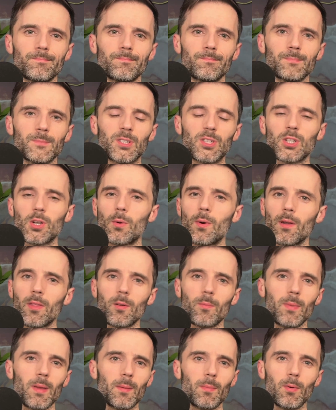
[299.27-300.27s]
show other
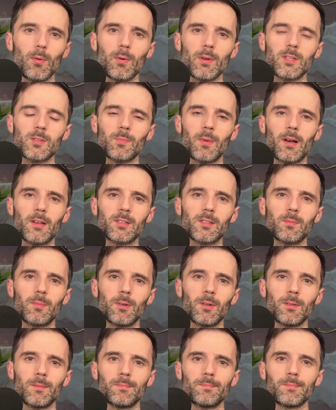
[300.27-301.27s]
people what's
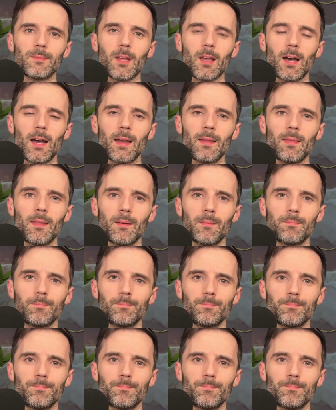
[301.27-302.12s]
possible, guide them.